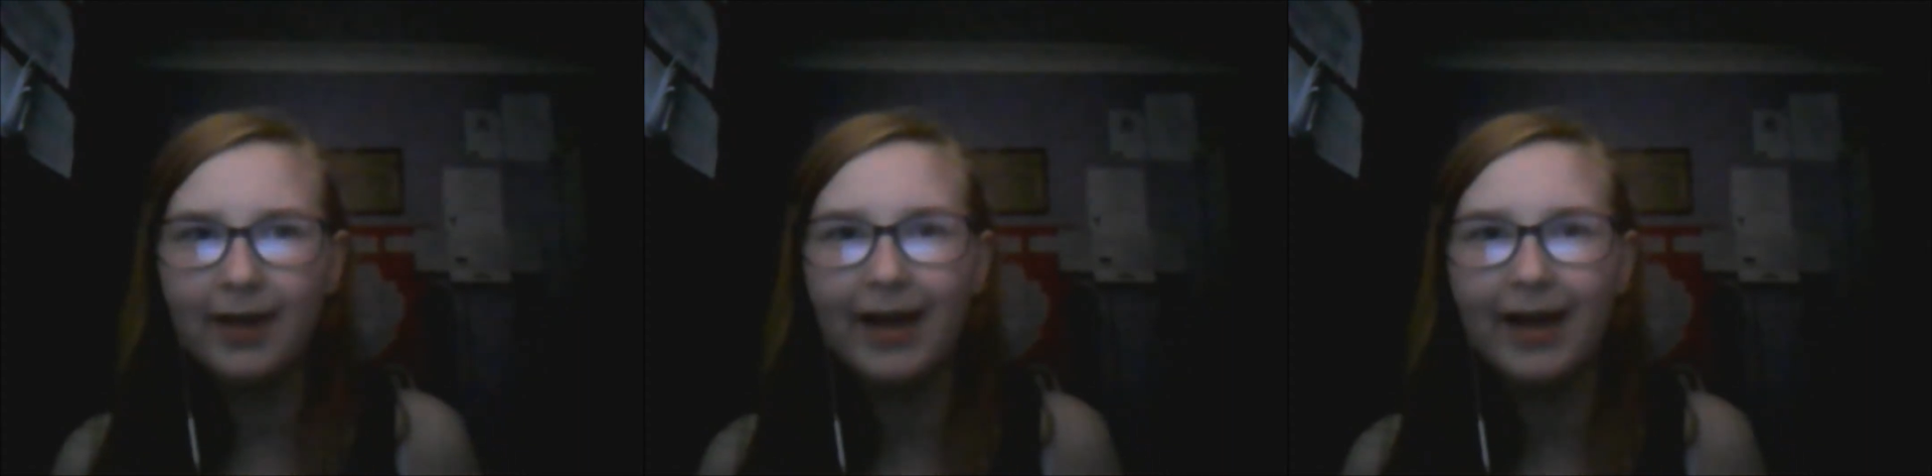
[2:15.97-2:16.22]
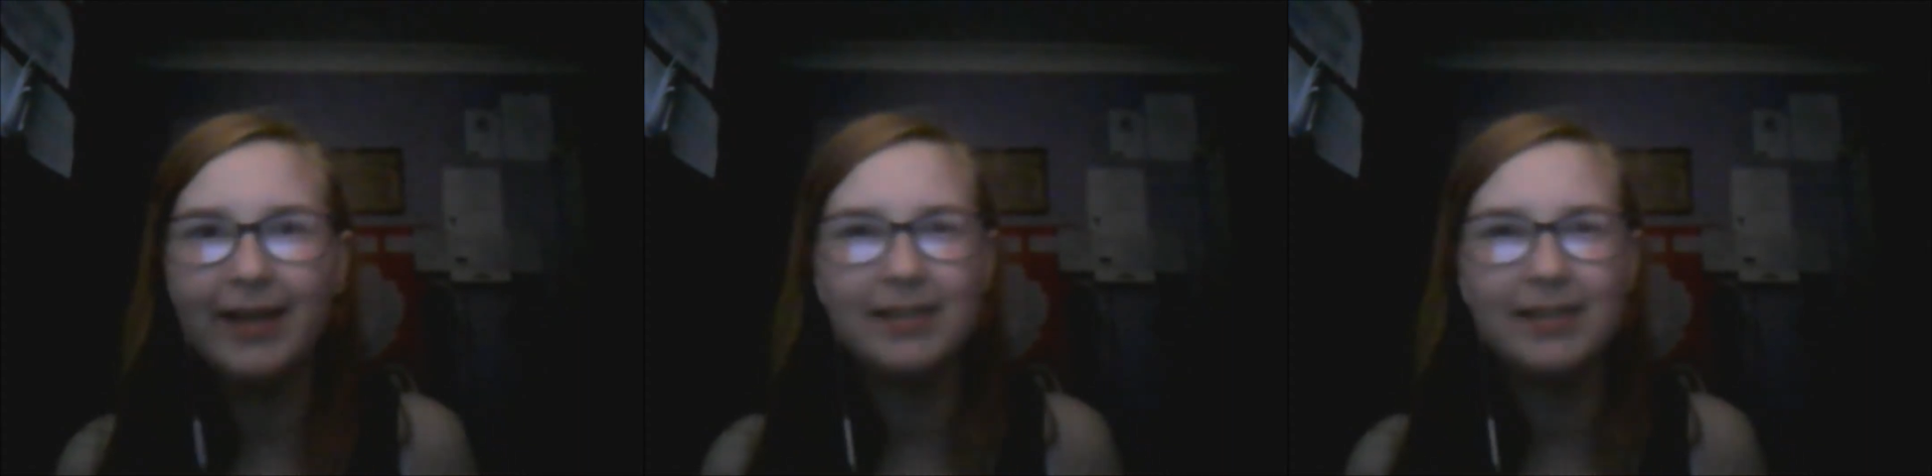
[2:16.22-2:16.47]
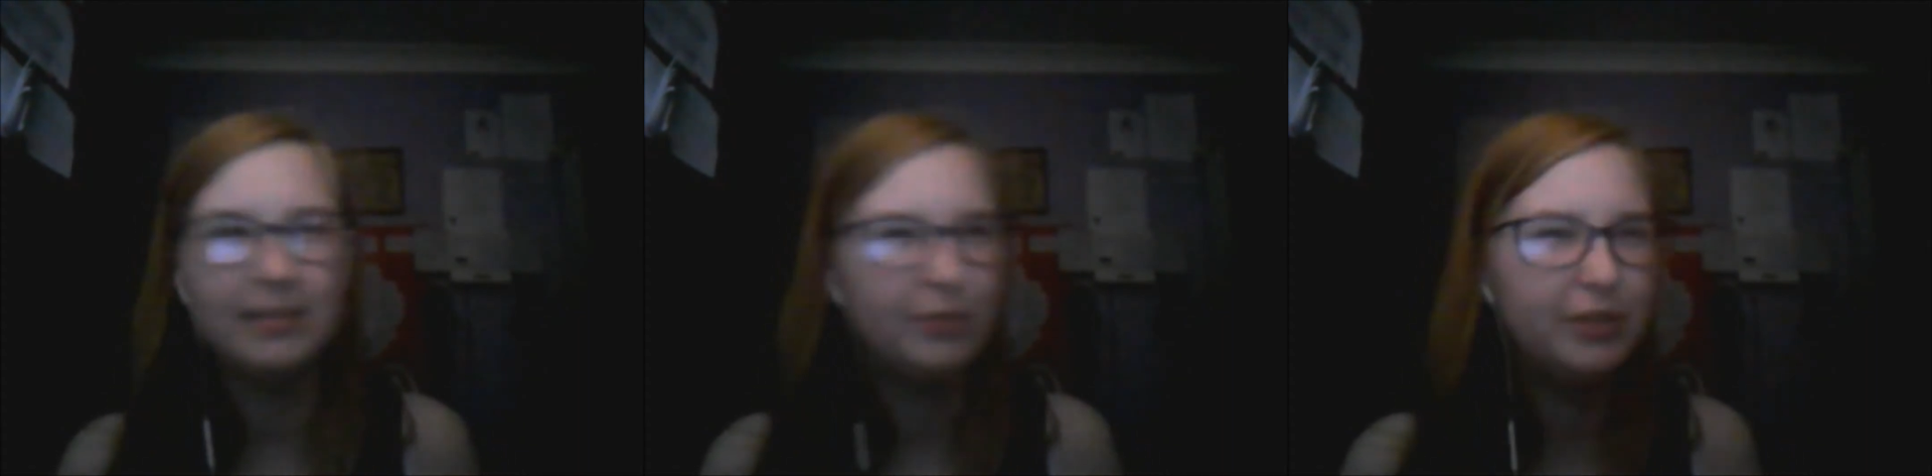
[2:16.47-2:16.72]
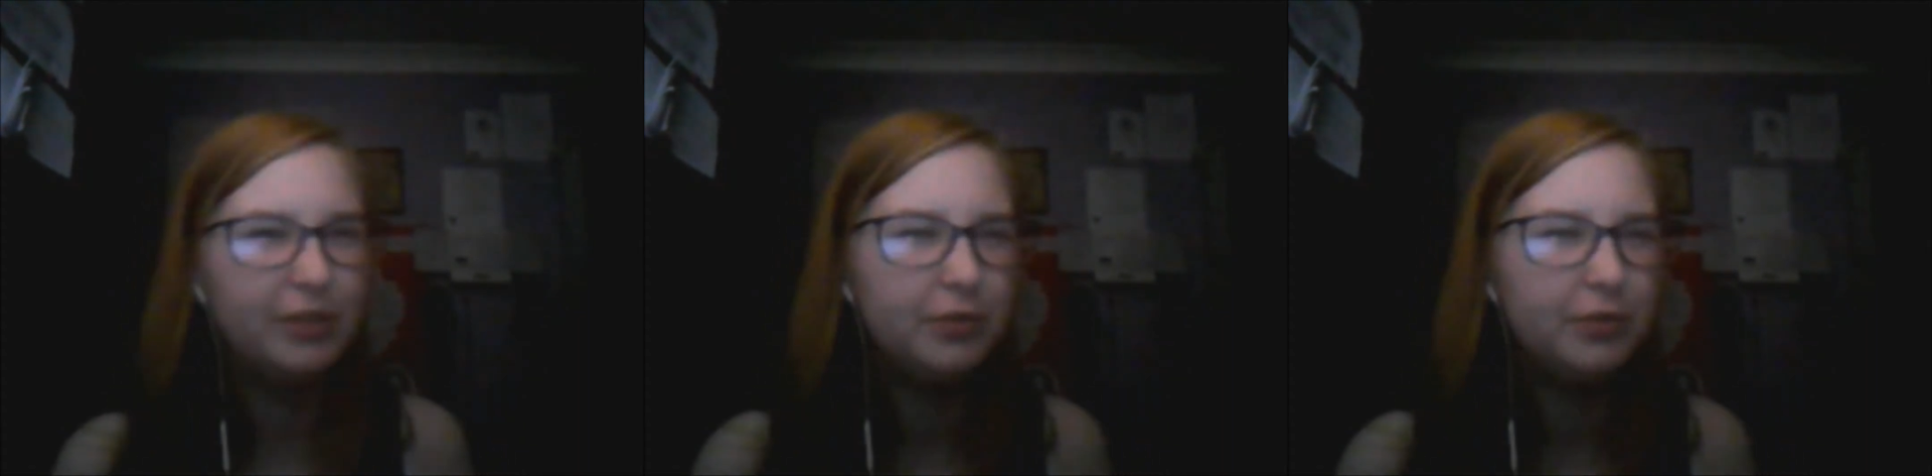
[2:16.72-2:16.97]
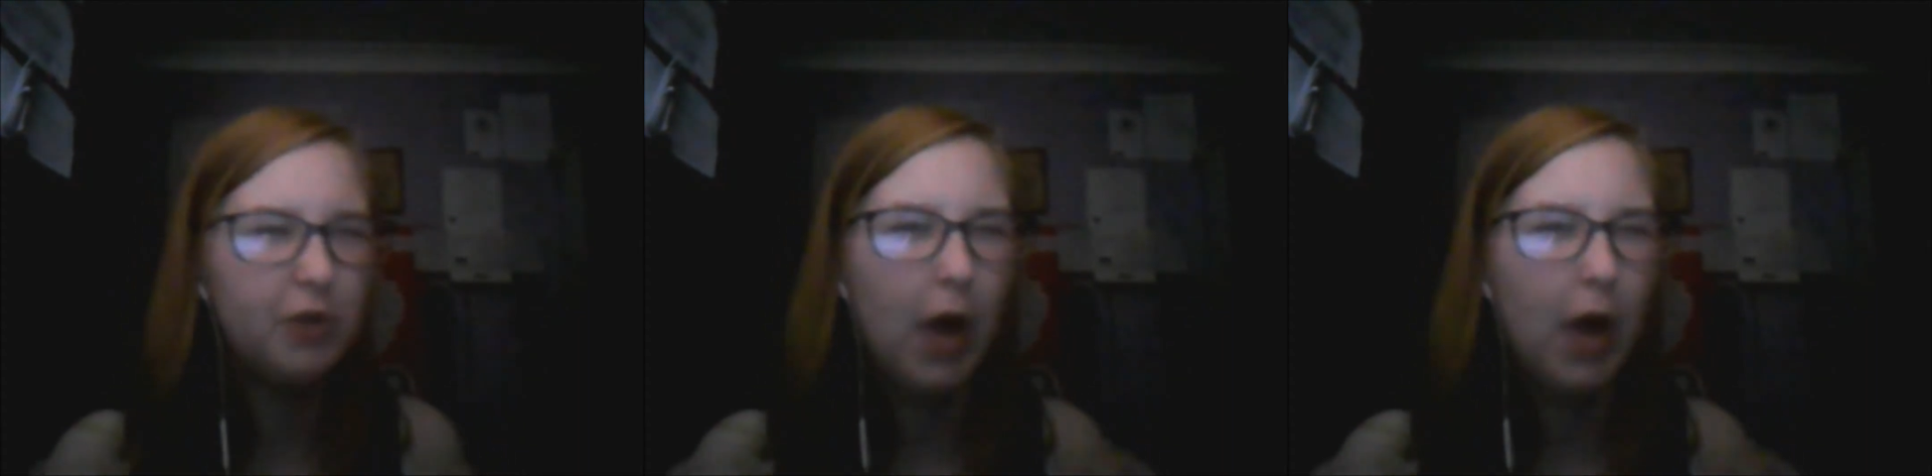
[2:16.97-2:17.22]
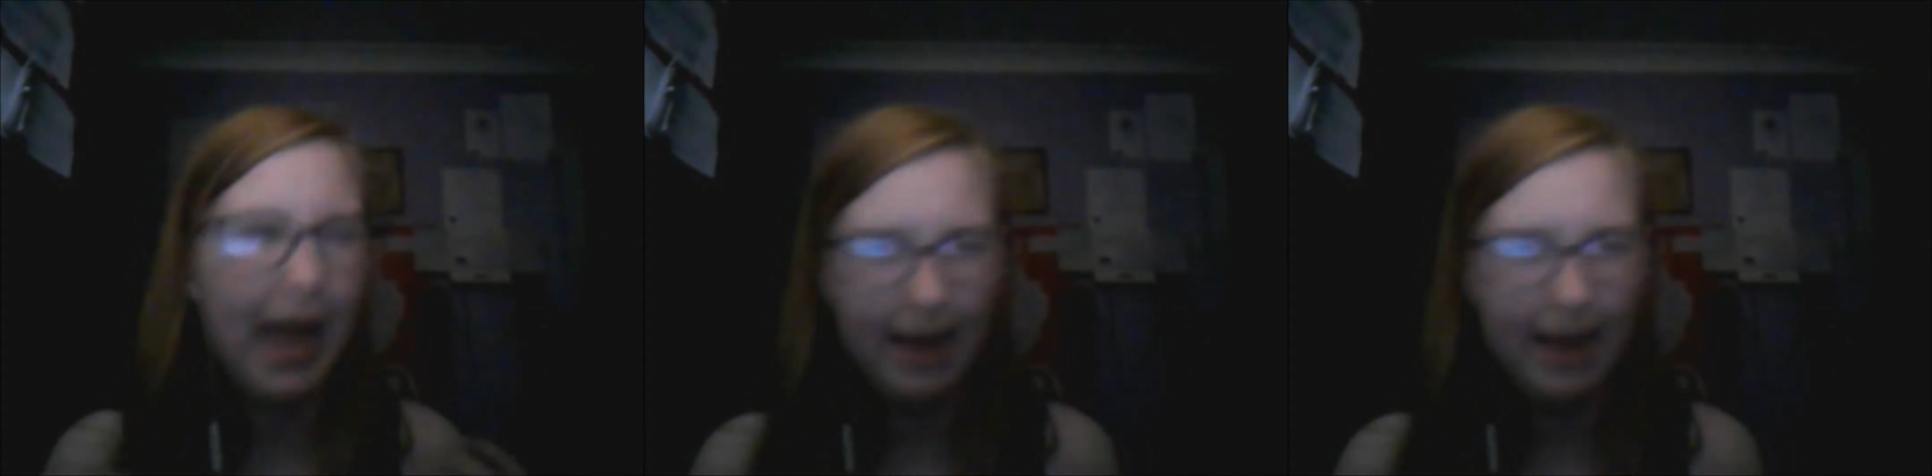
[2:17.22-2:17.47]
and someone who's not
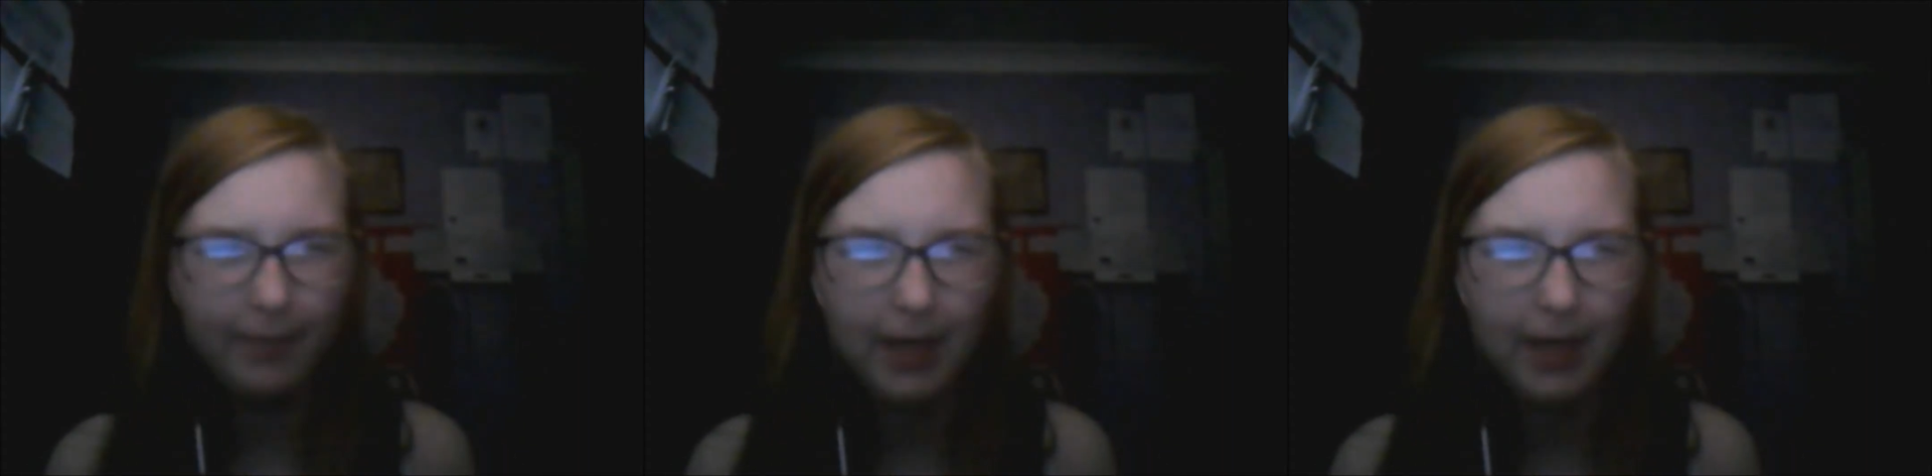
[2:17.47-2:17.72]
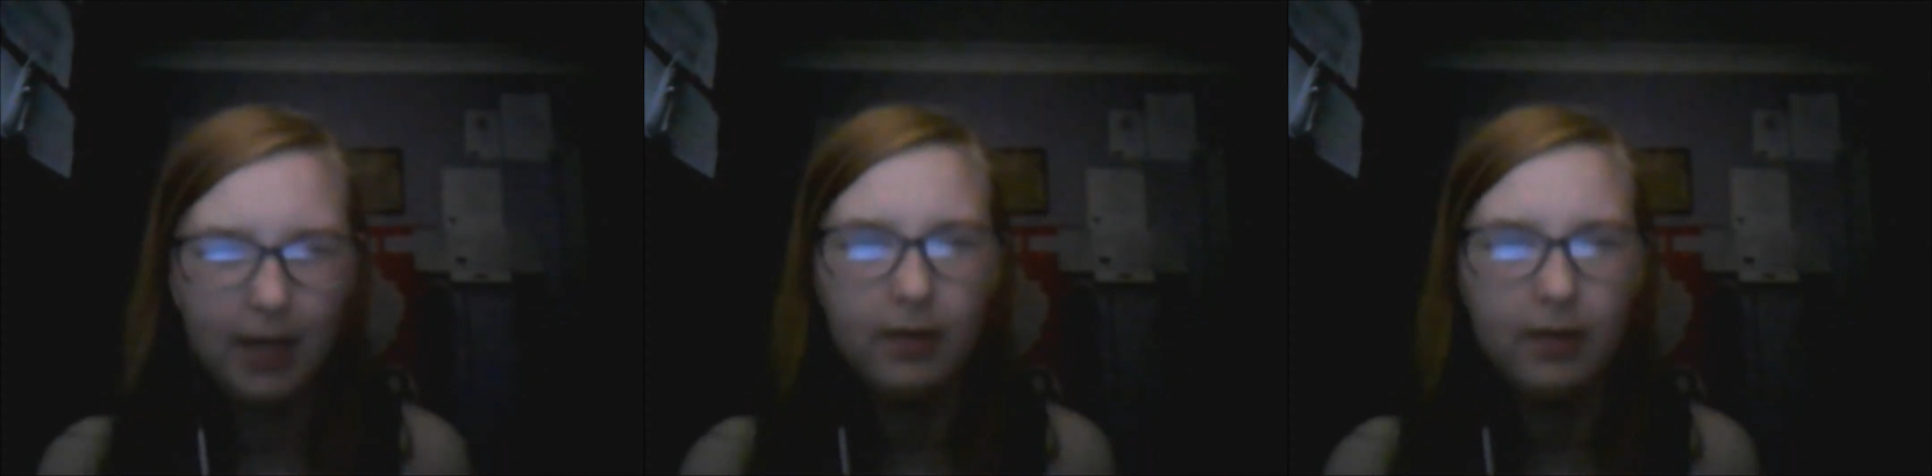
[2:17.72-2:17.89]
happy